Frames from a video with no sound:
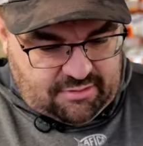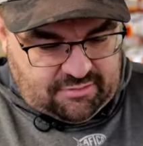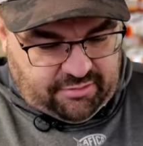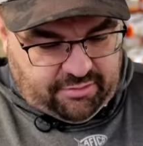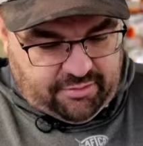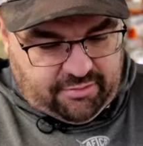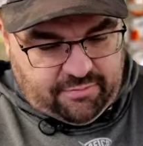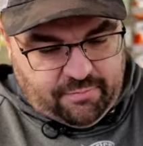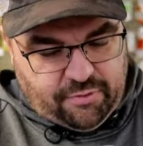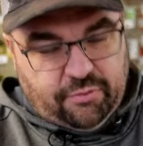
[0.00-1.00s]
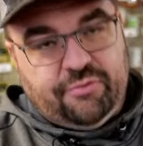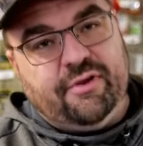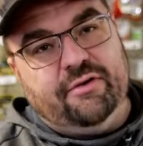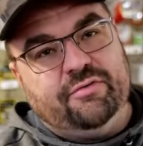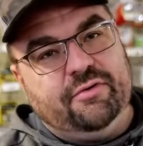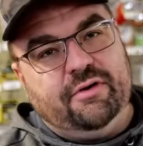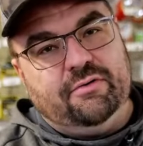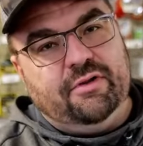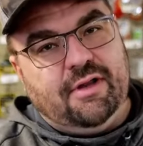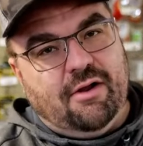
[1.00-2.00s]
So Mo's entry
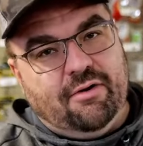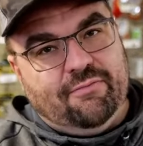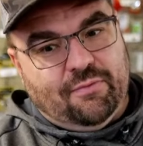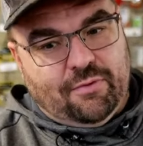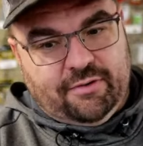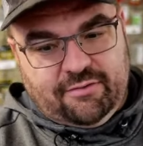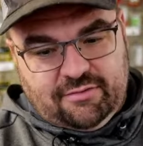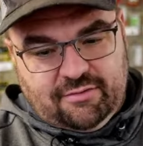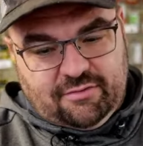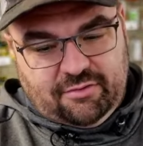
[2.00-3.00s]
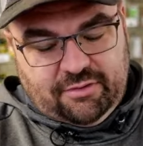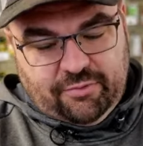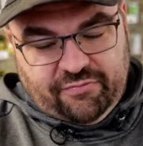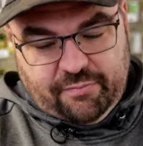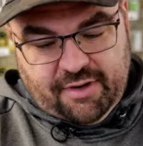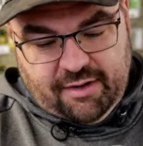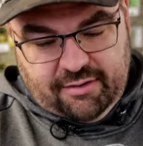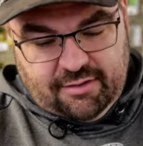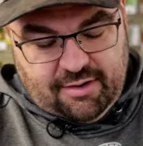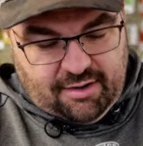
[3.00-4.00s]
only counted for once because it only went from
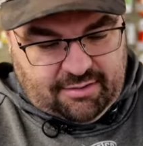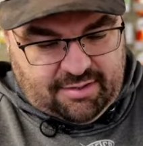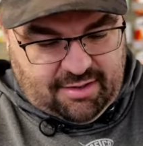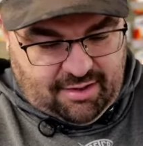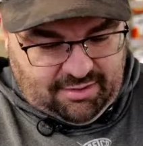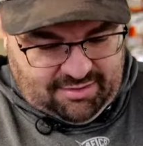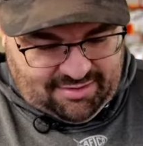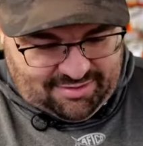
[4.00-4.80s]
90 to 98.